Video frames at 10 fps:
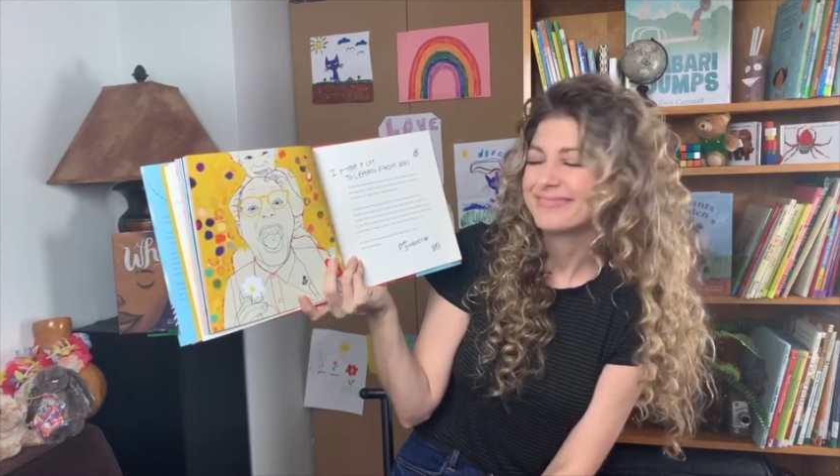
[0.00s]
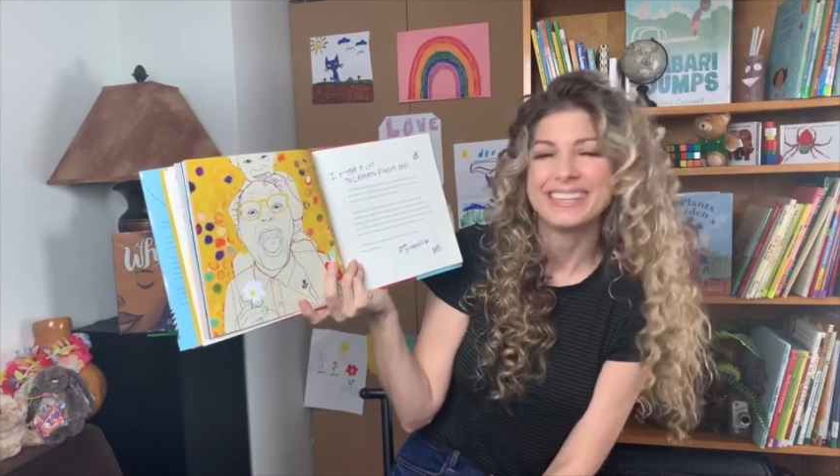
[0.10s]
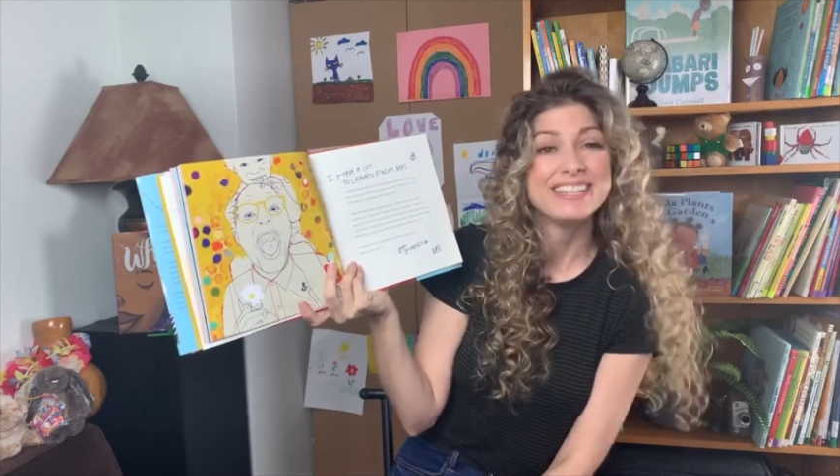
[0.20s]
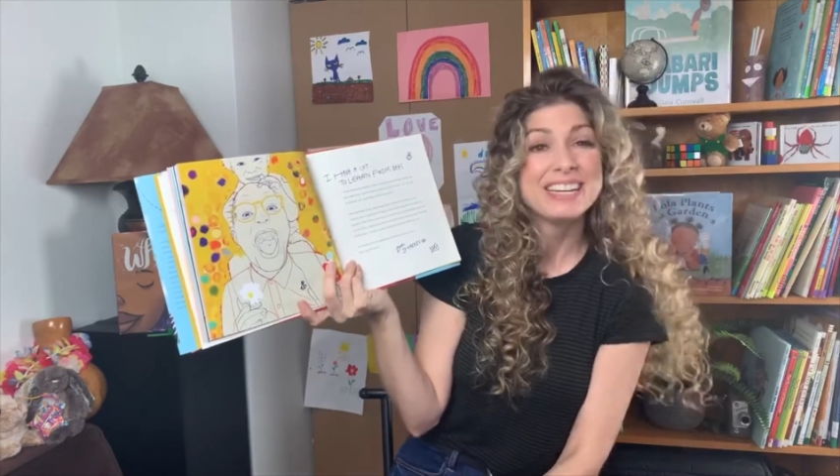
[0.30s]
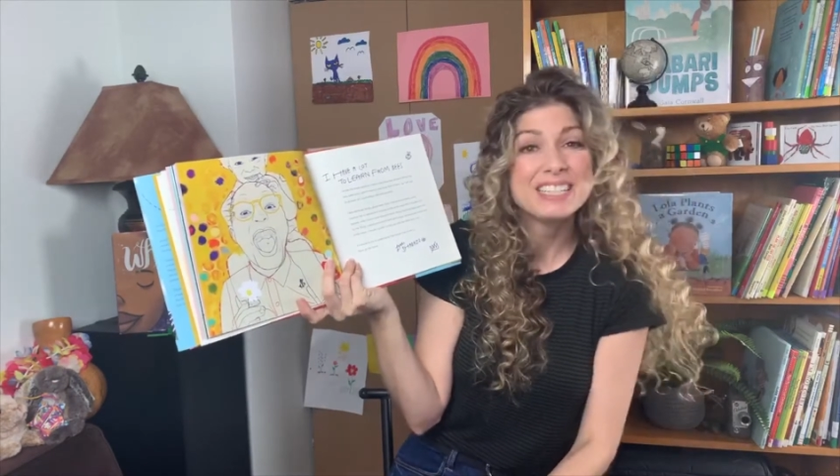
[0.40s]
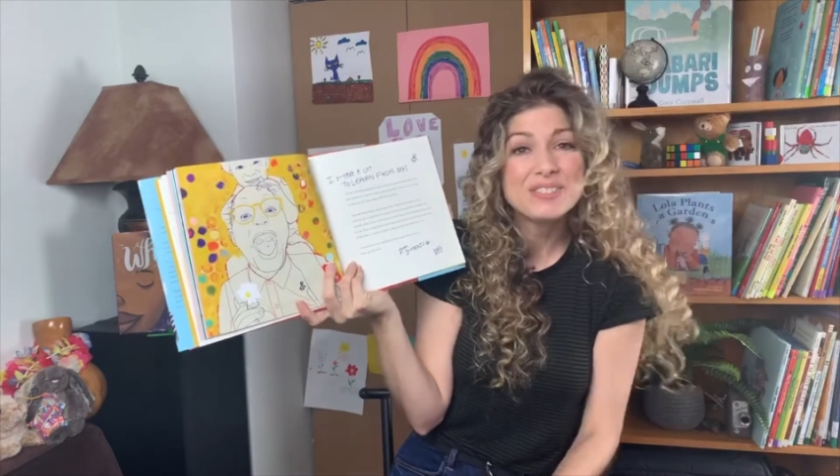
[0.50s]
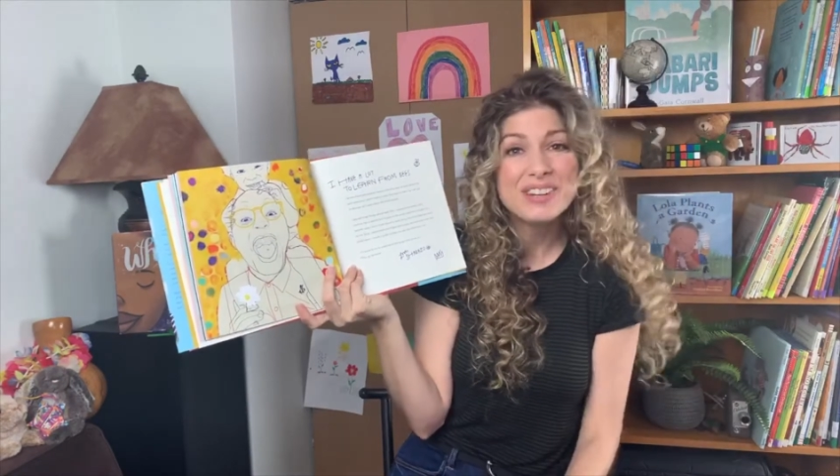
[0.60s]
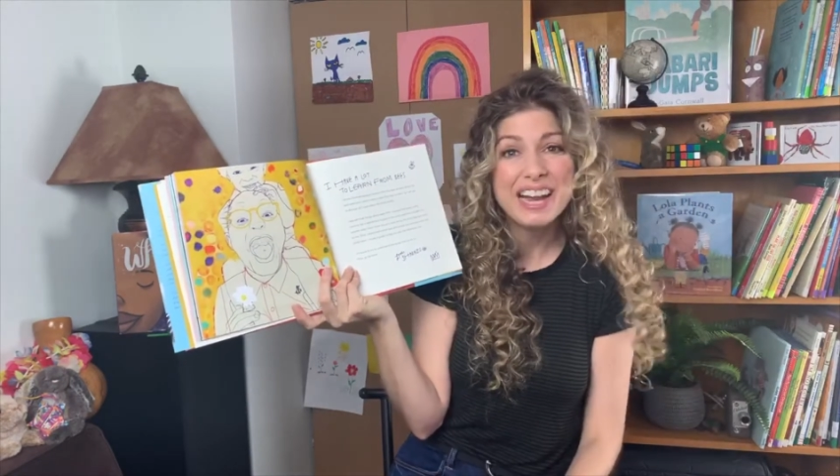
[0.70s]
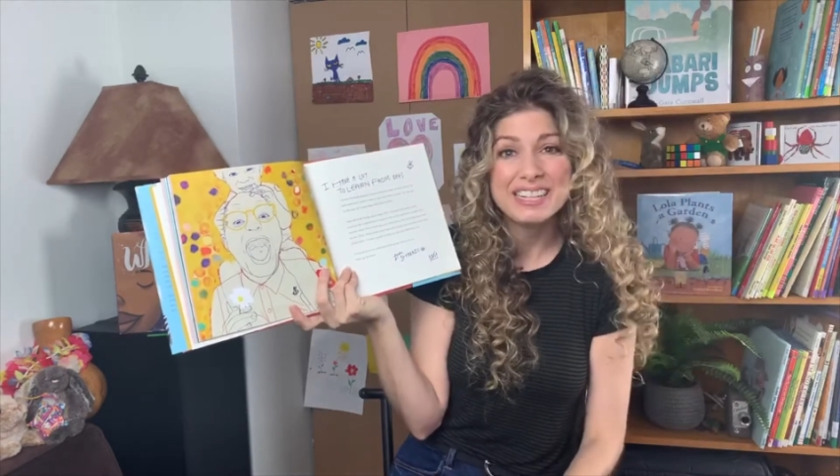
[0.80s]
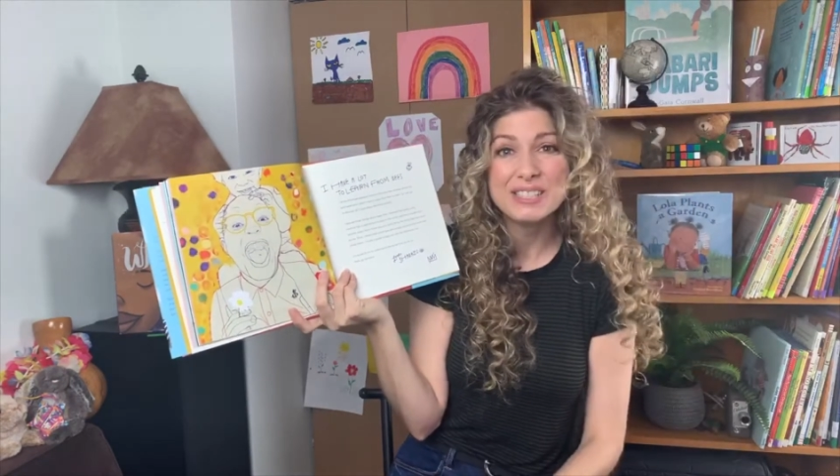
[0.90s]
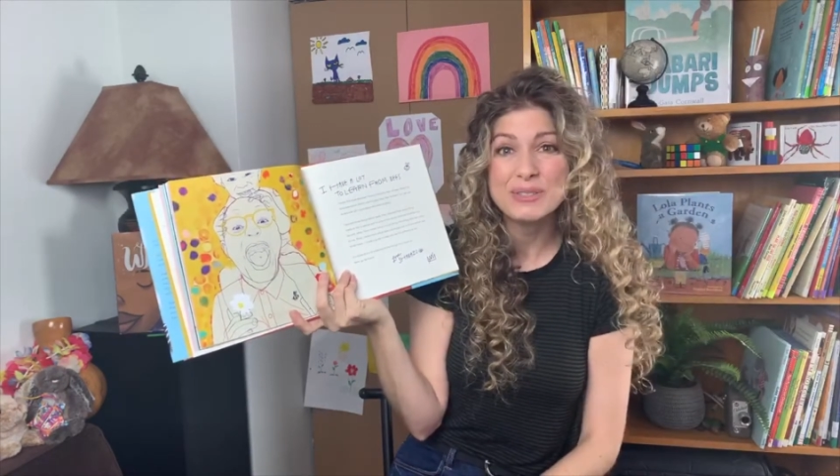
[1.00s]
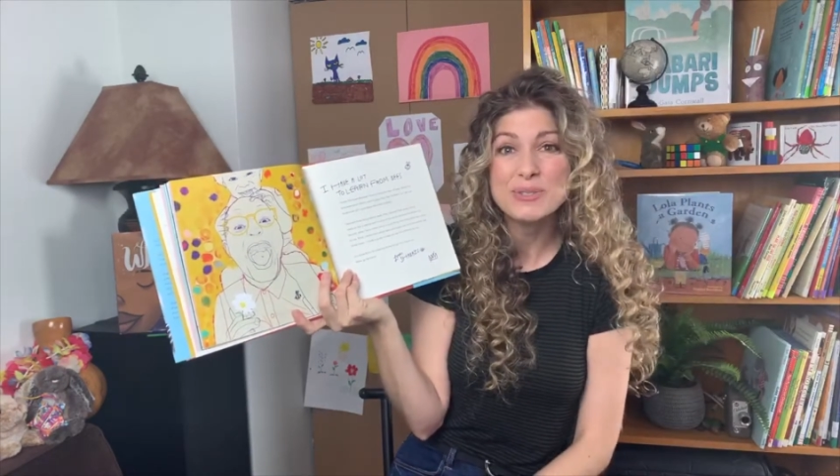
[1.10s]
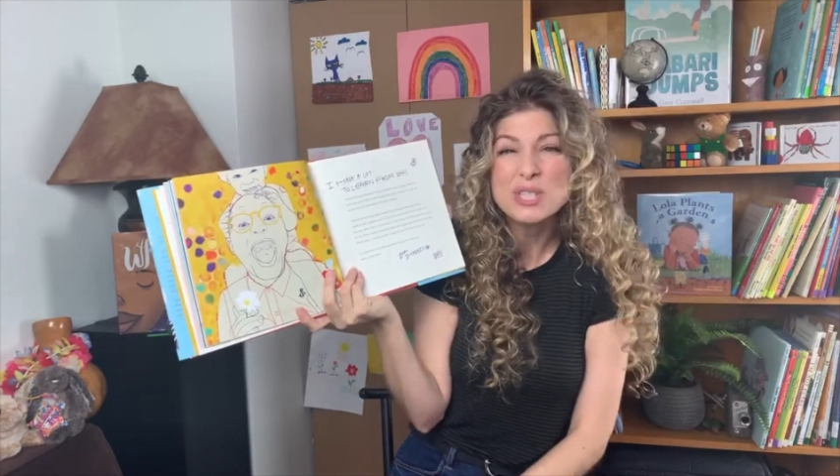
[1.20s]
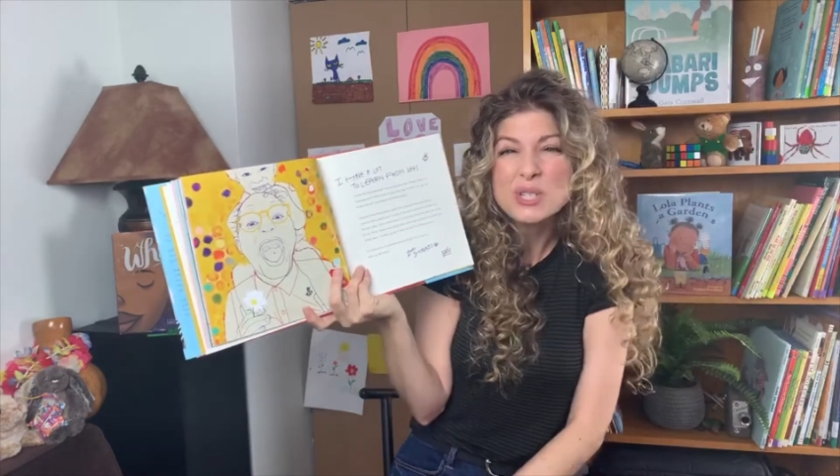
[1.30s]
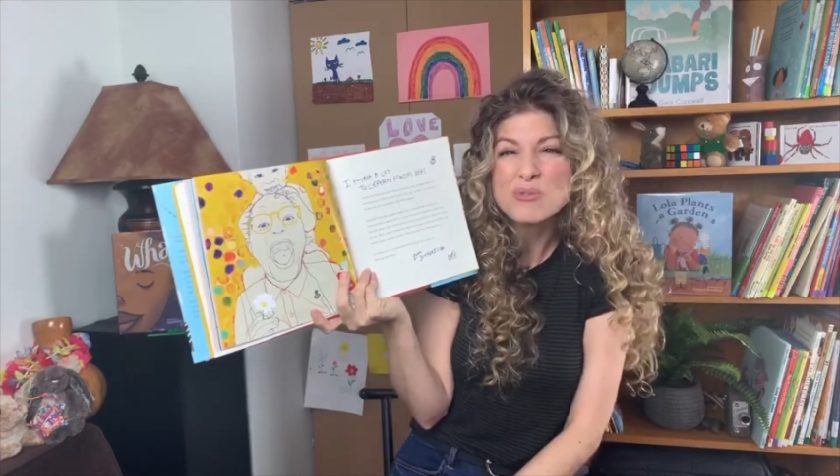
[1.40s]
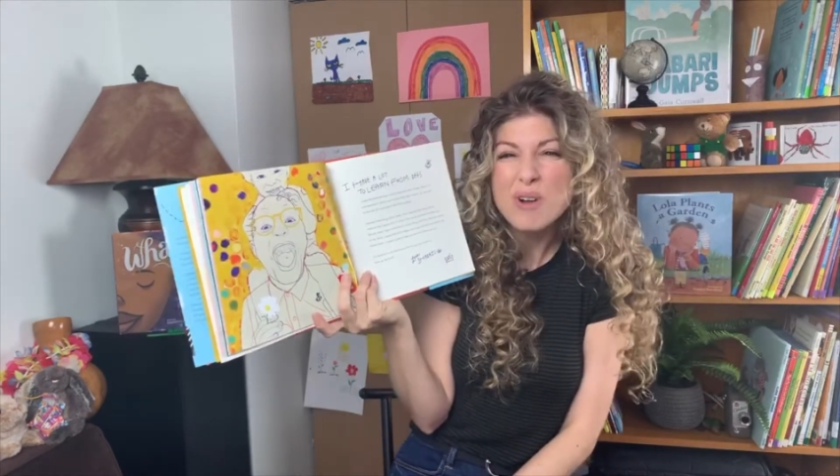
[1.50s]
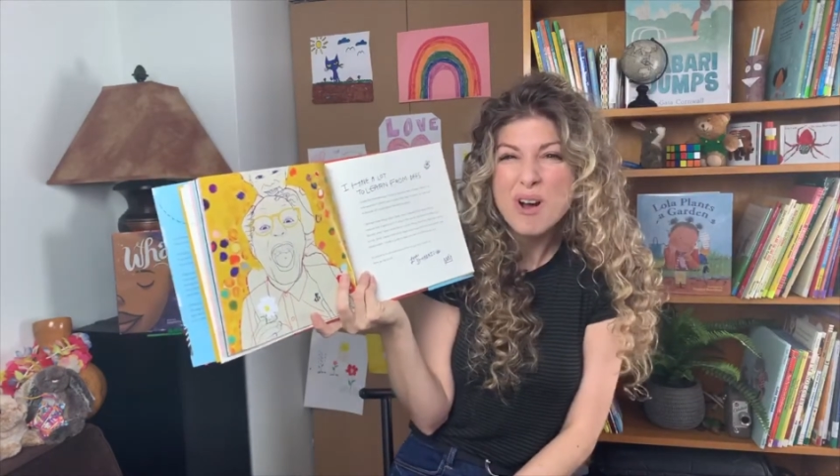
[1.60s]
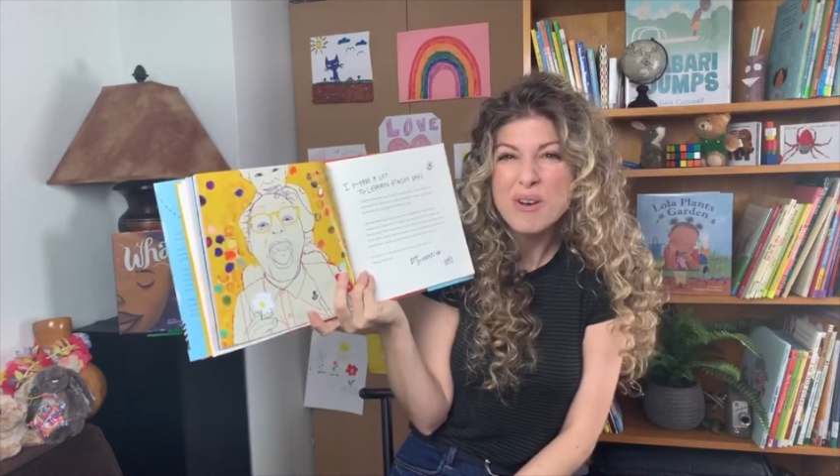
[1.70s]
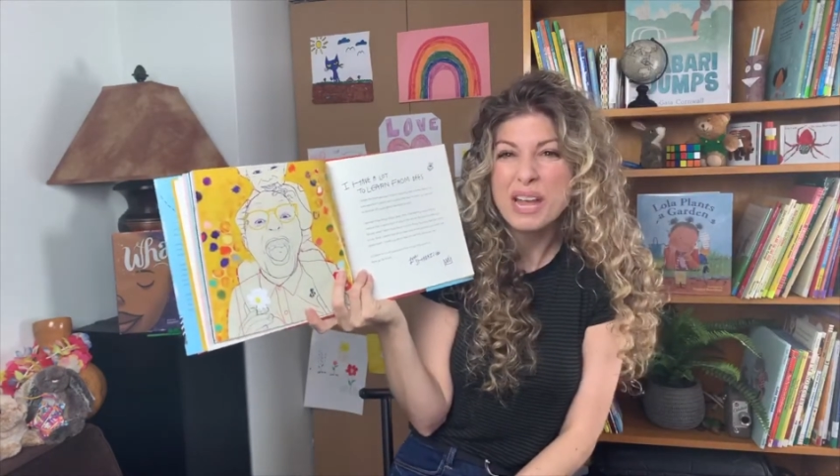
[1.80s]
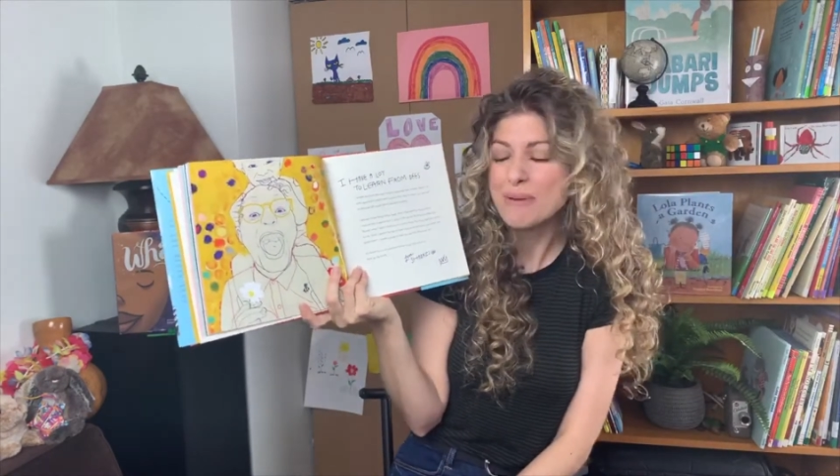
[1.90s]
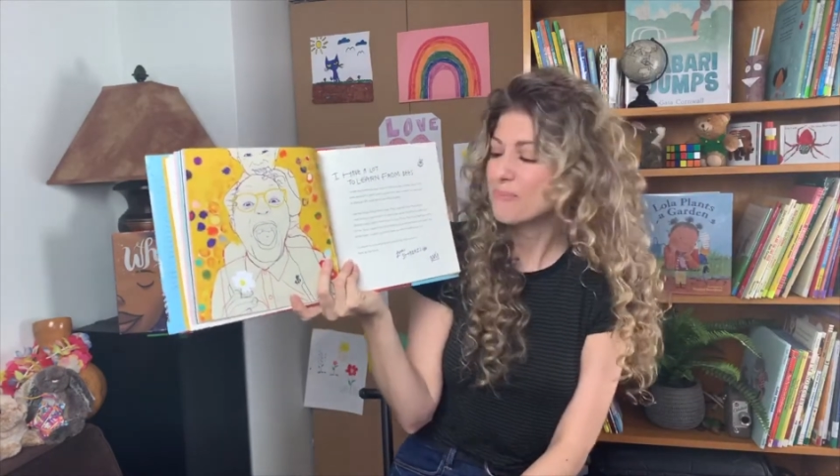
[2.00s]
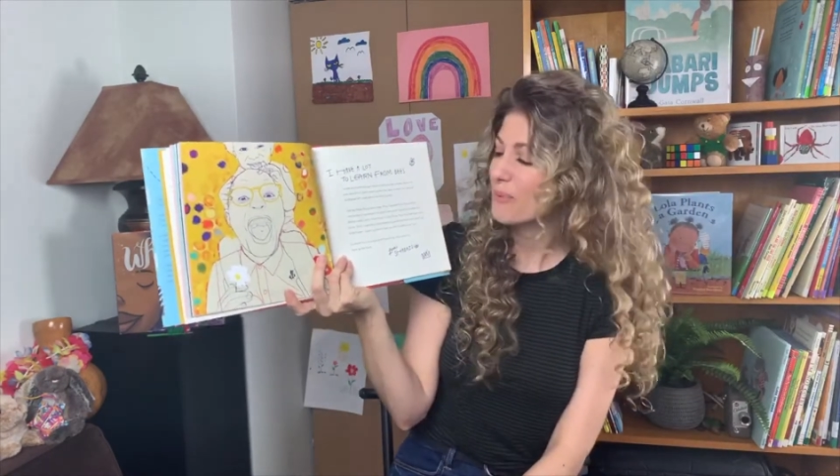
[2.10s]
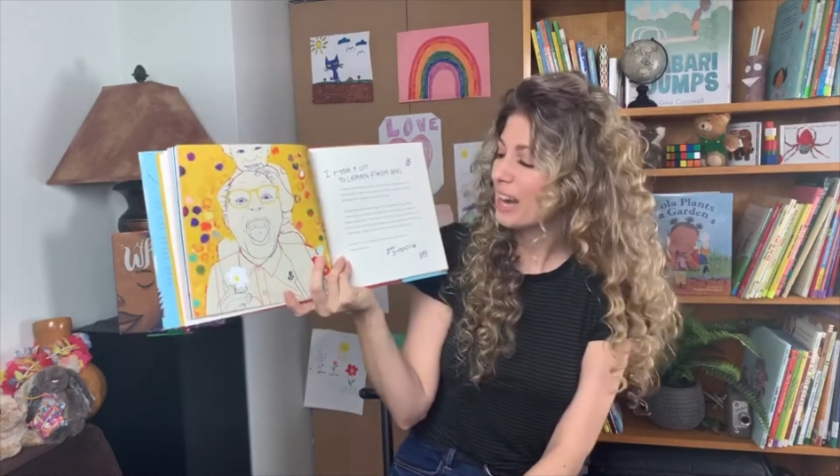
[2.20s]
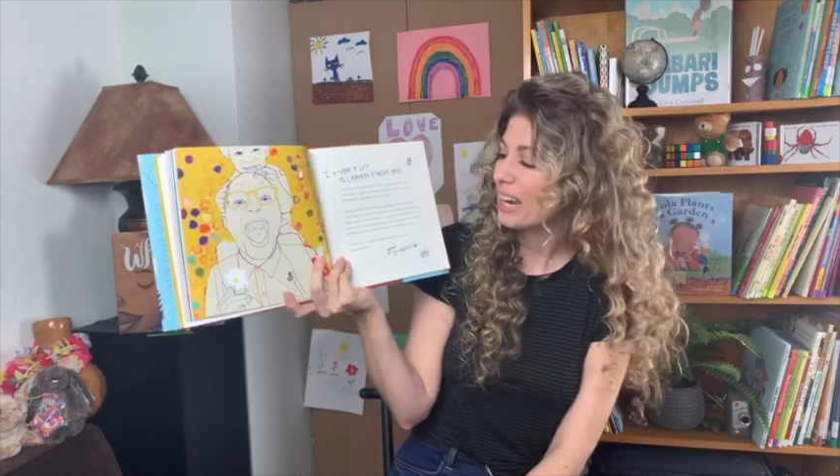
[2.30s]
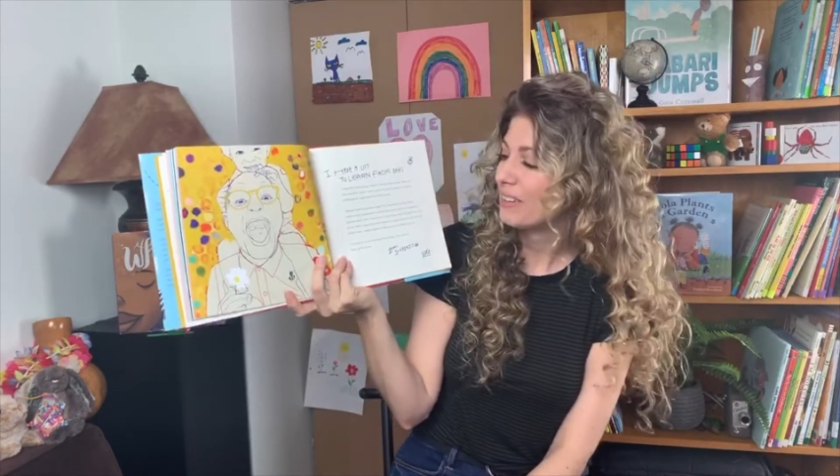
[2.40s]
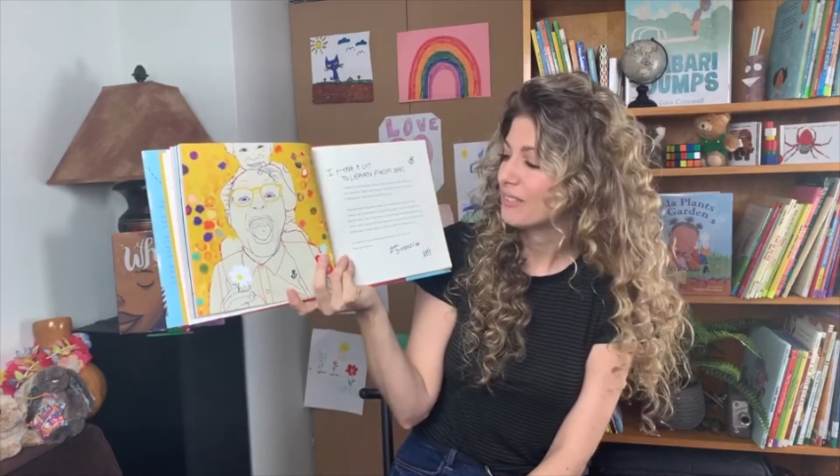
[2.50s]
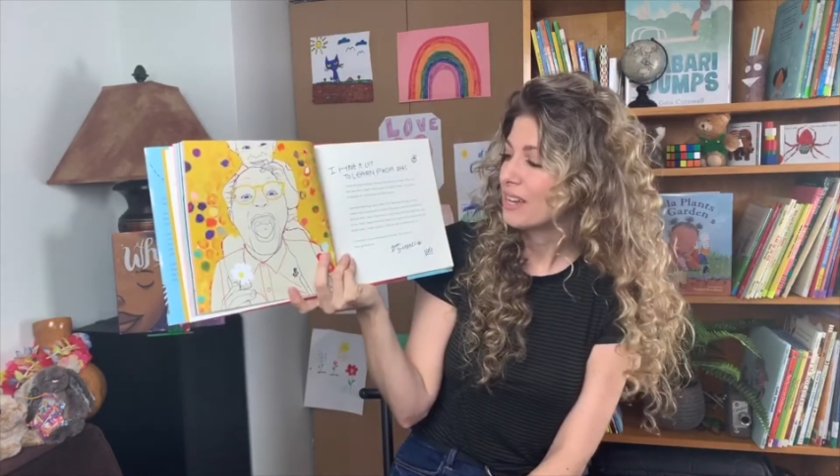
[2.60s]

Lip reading: That's right, so strong and brave.